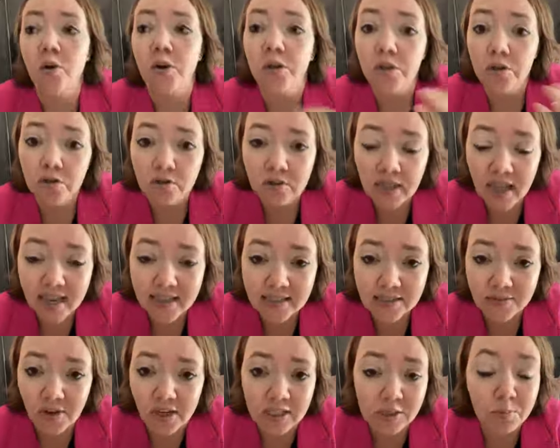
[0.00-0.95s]
Or
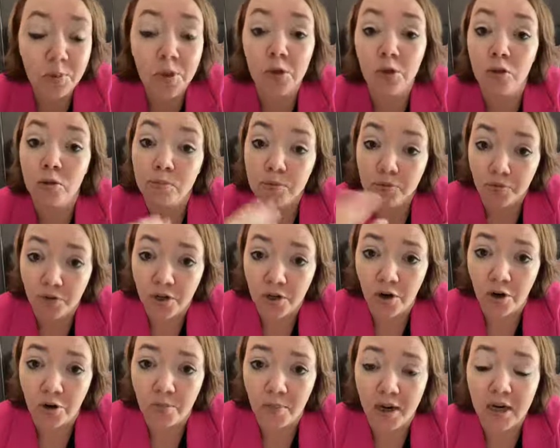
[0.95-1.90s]
utilize Facebook groups for
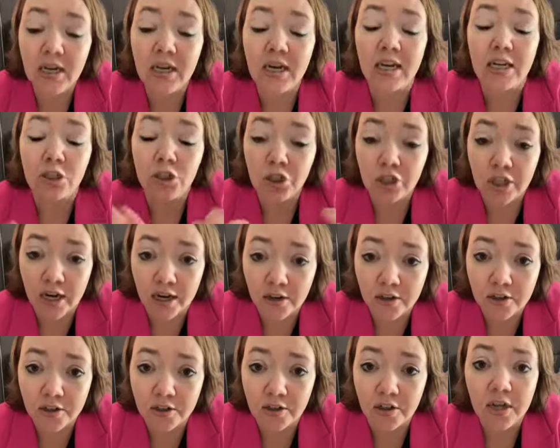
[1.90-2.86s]
your own marketing.
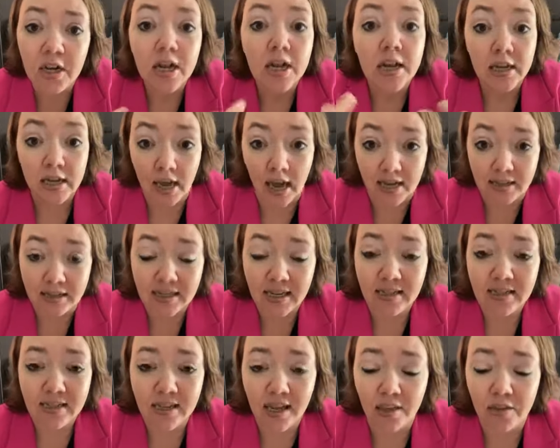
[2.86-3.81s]
Share your
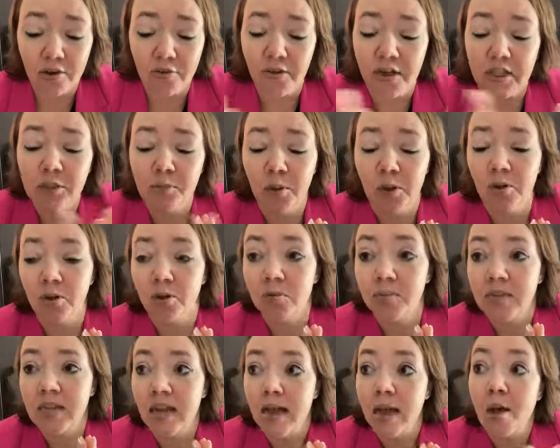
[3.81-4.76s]
content to other Facebook
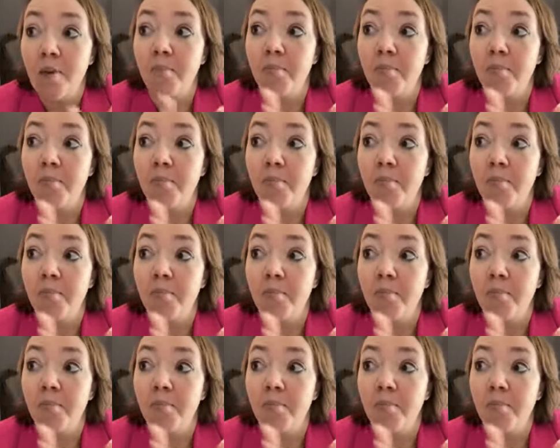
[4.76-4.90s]
groups.